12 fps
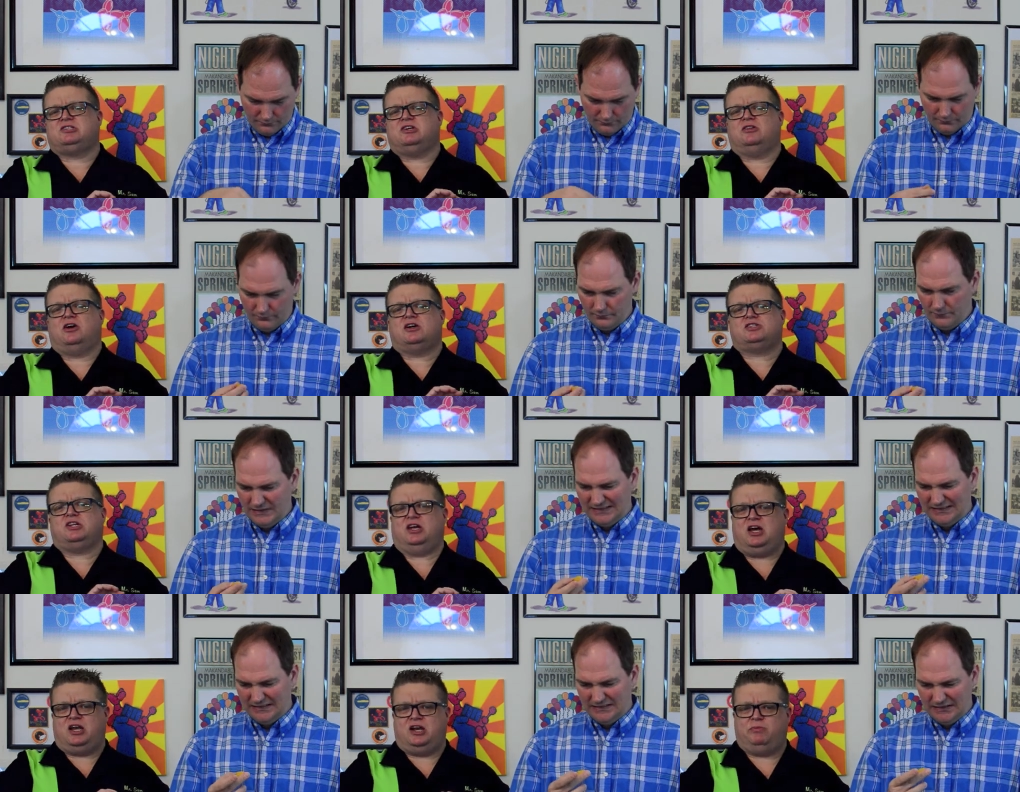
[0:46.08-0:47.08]
Speaker 1: still lost in
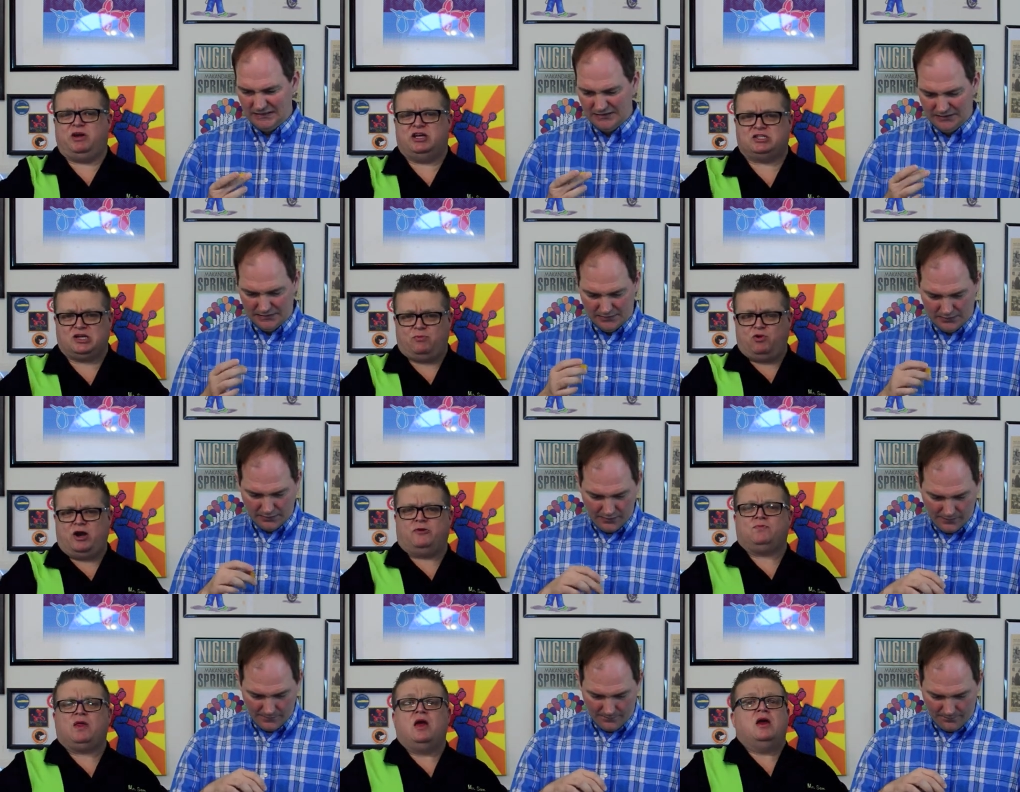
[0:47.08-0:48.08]
the editing bay
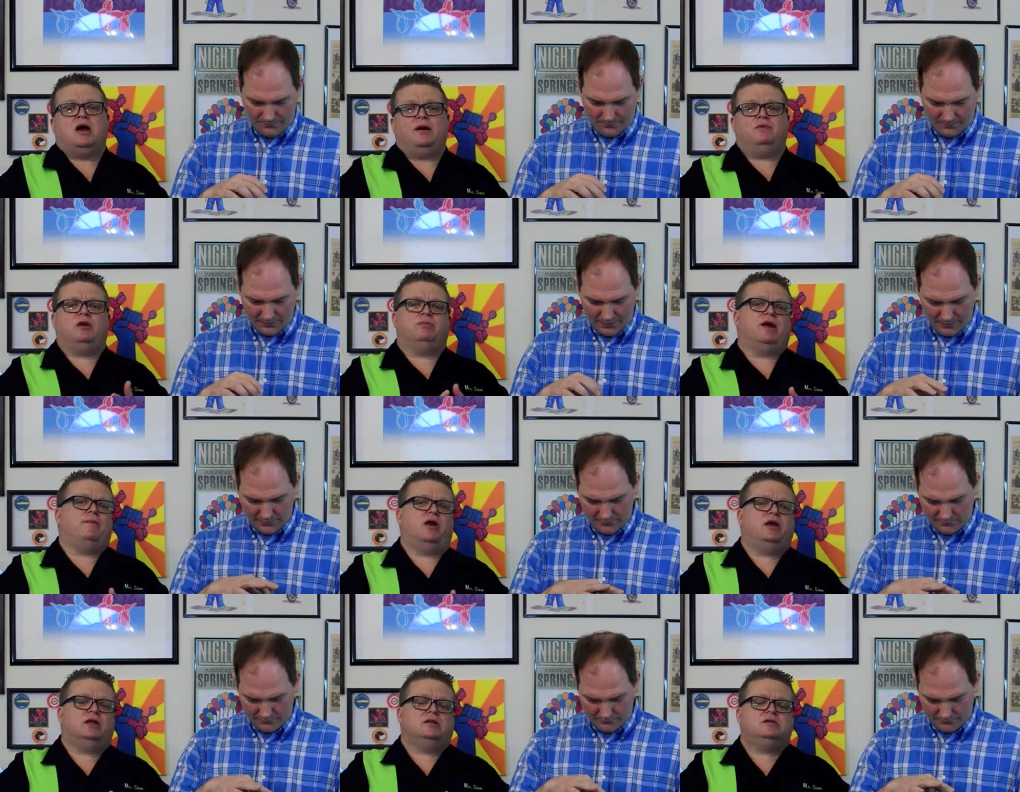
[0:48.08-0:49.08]
somewhere. I'm going to blame
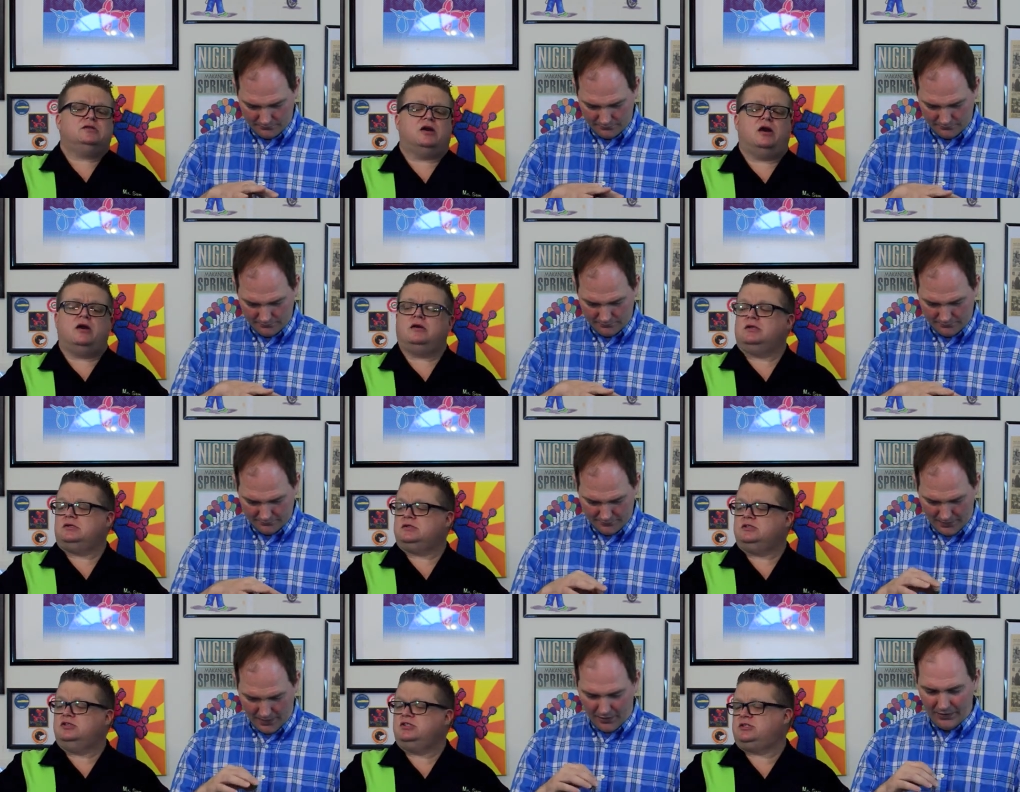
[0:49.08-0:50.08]
our intern.
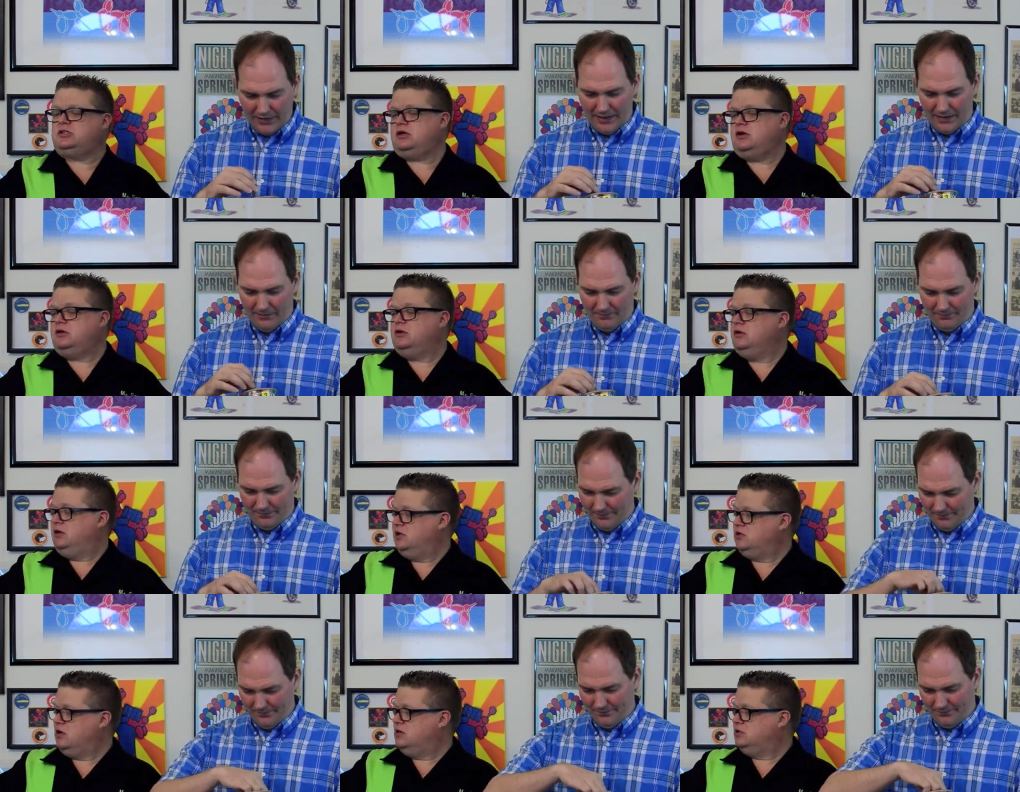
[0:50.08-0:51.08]
Oh, yeah.
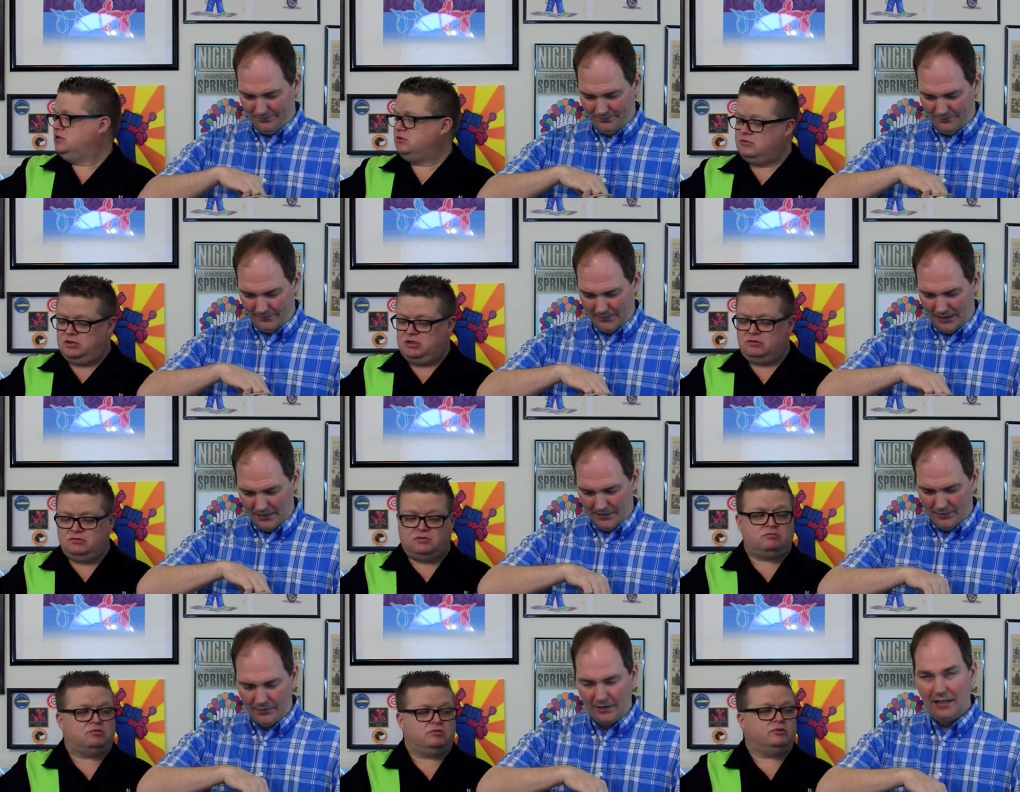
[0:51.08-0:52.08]
Interns? We,
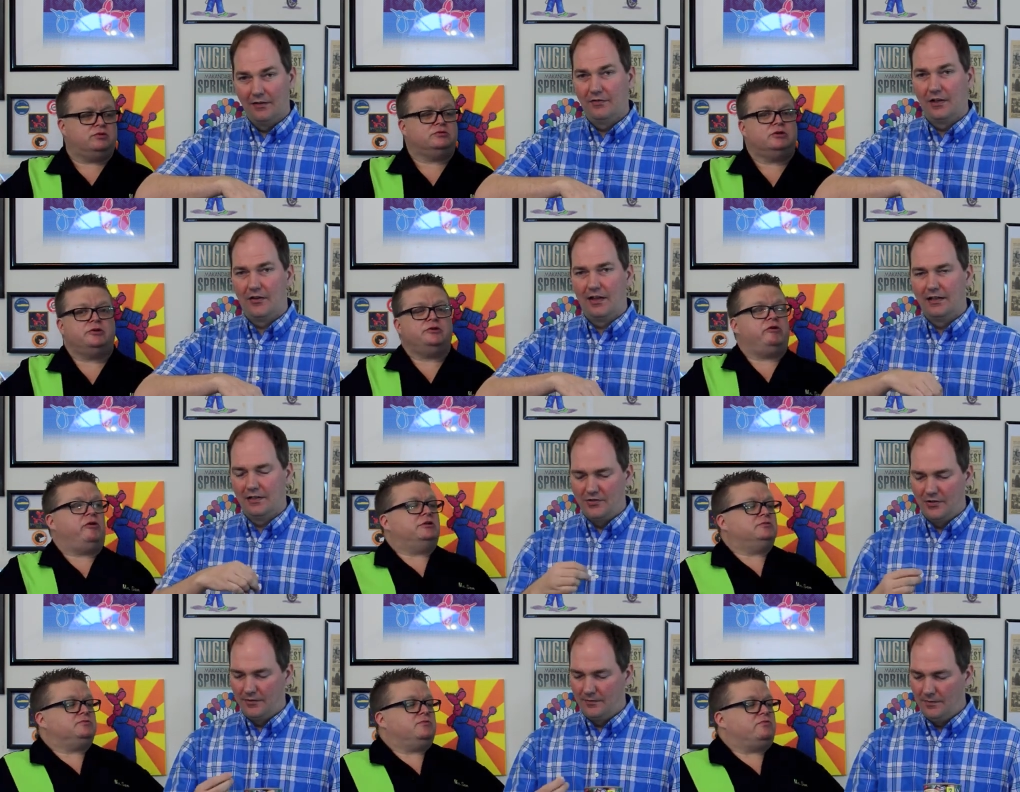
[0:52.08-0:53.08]
um,
Speaker 2: we got to fire that
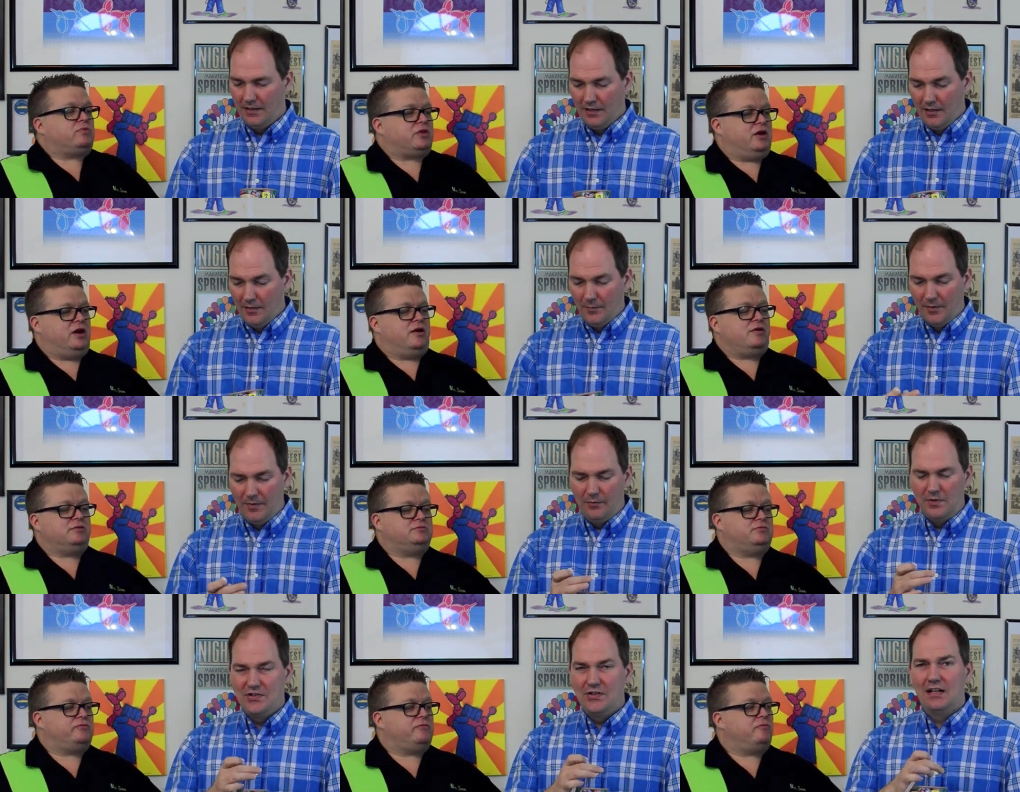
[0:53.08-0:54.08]
intern. Yeah. But
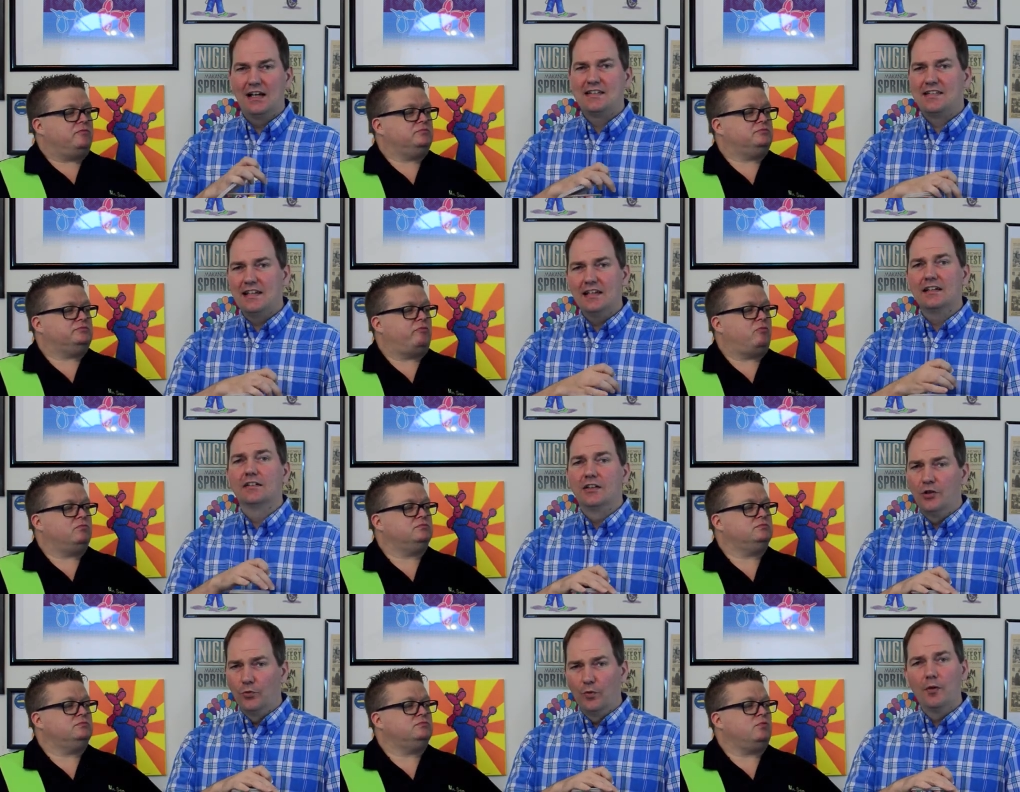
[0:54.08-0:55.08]
man, once you guys see it,
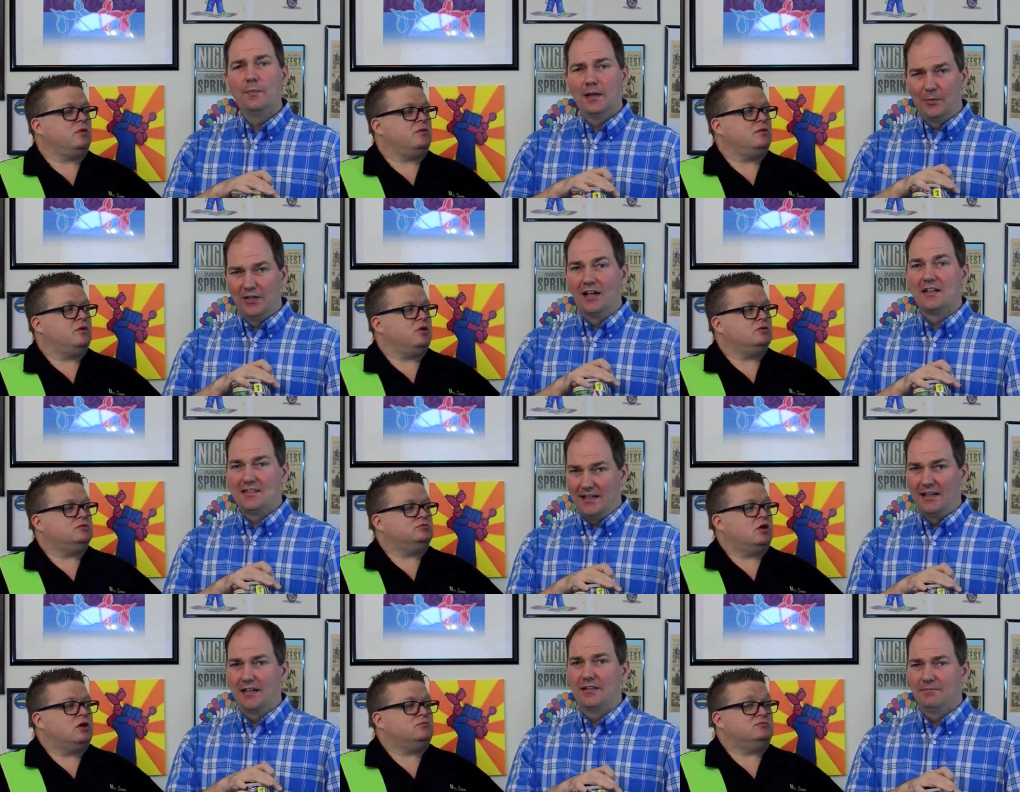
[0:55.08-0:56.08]
you won't be able to
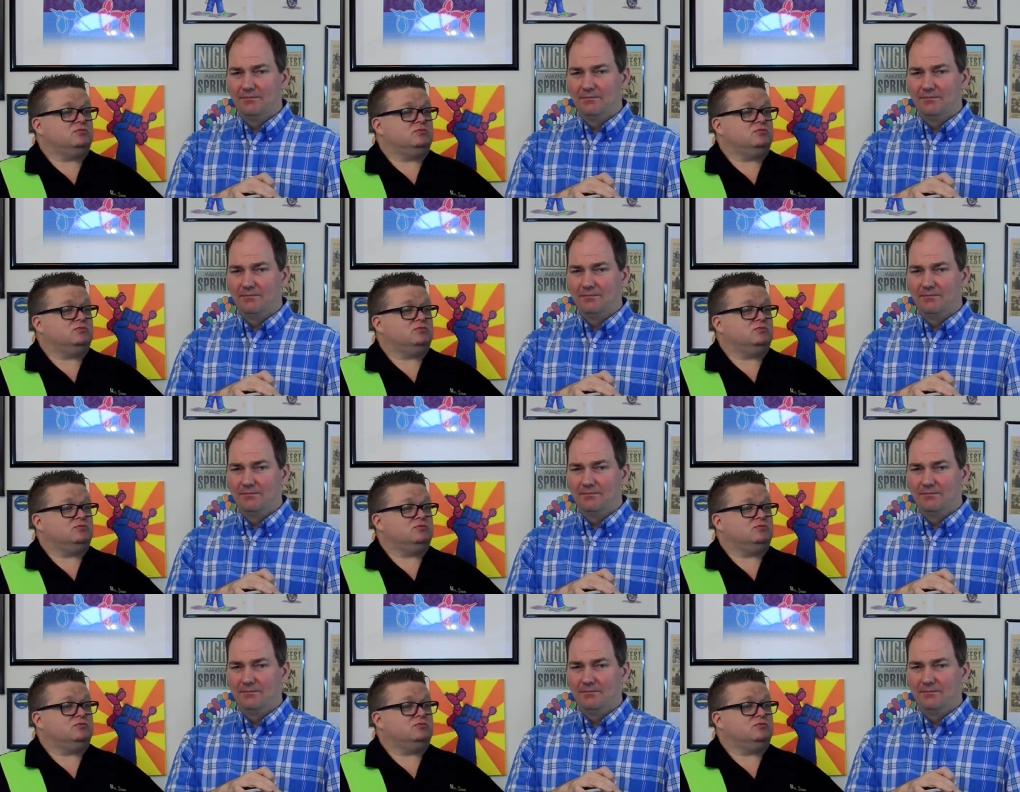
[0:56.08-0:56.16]
unsee it.